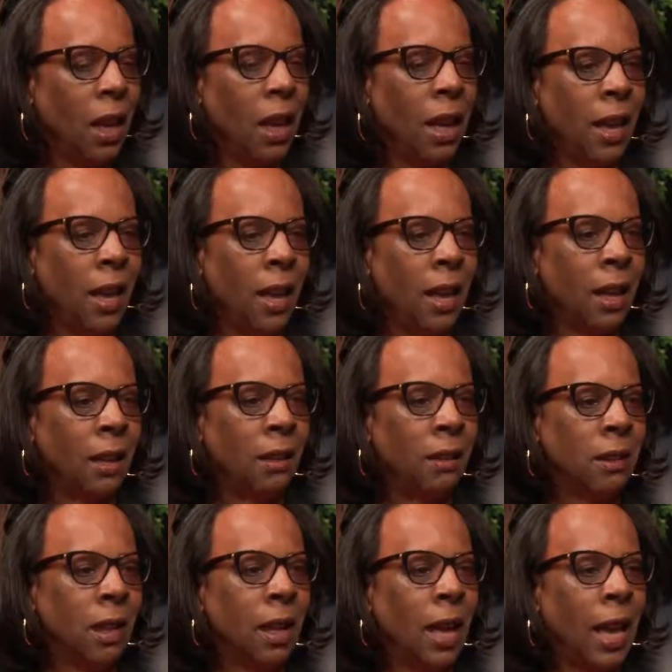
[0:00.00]

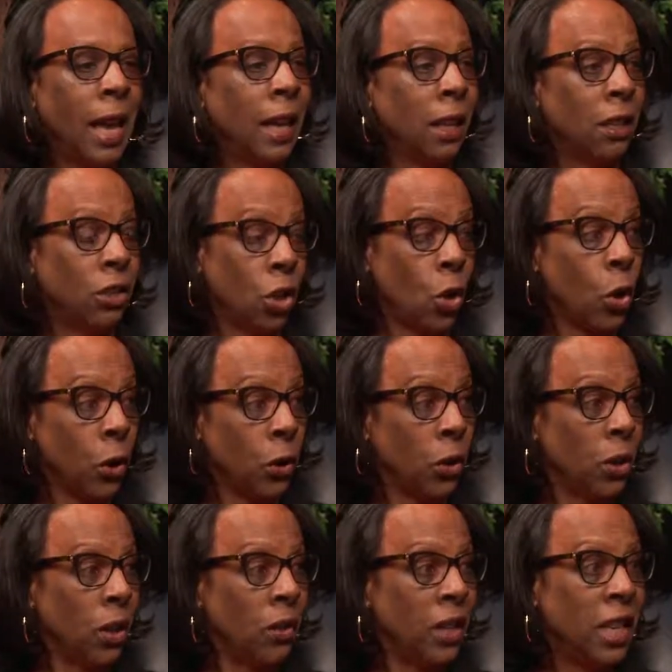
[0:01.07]
and had a
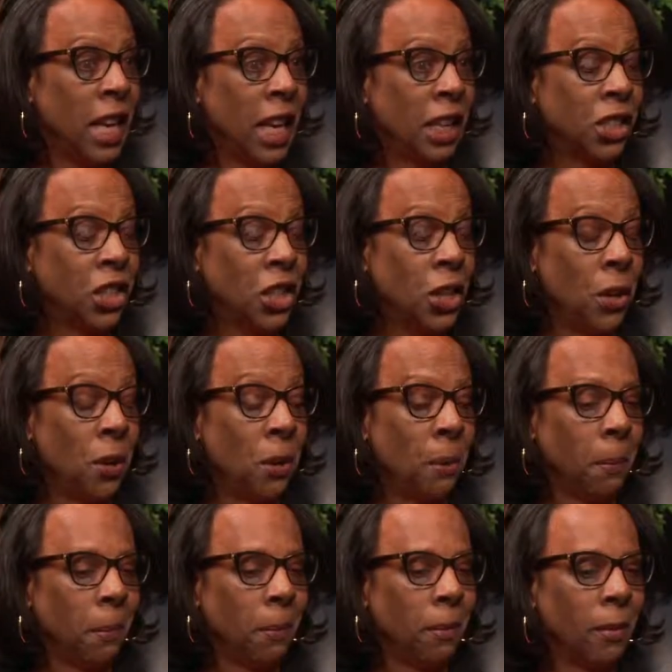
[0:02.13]
daughter the next year.
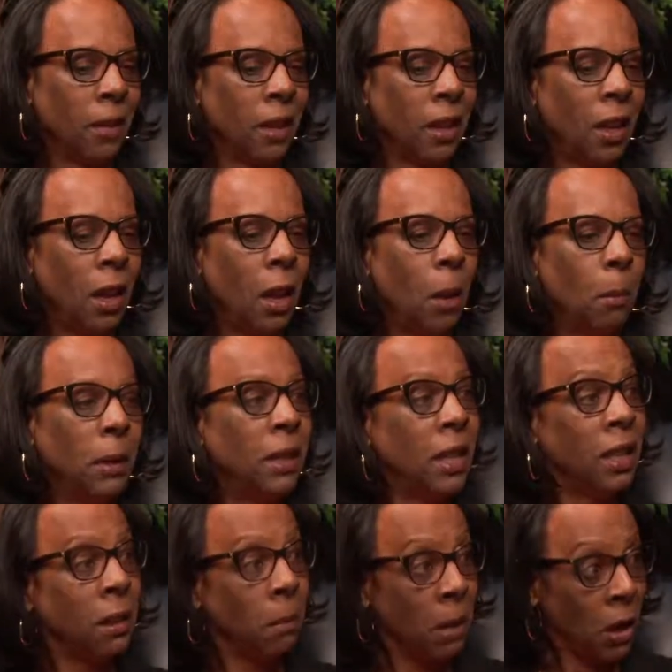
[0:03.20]
But
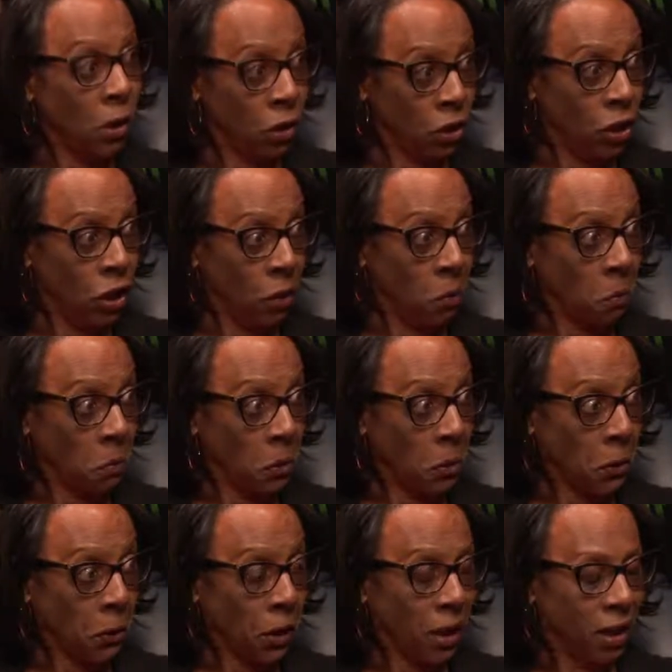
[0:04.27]
then the marriage didn't
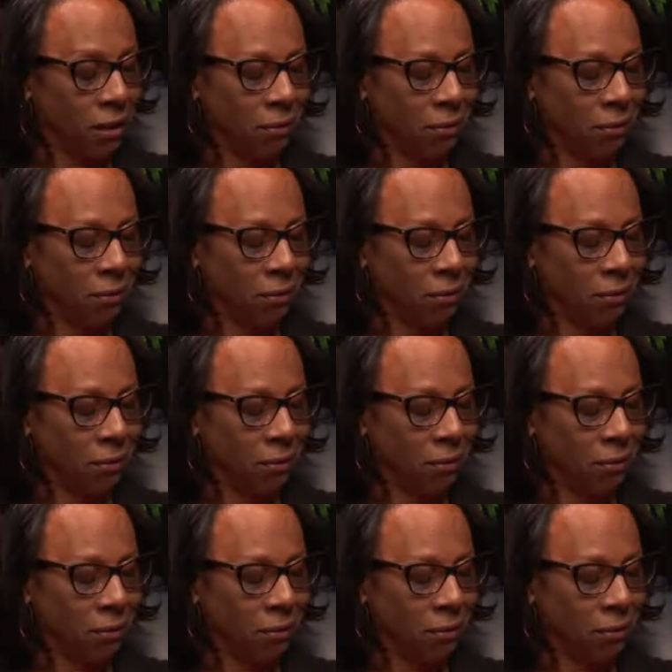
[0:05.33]
work.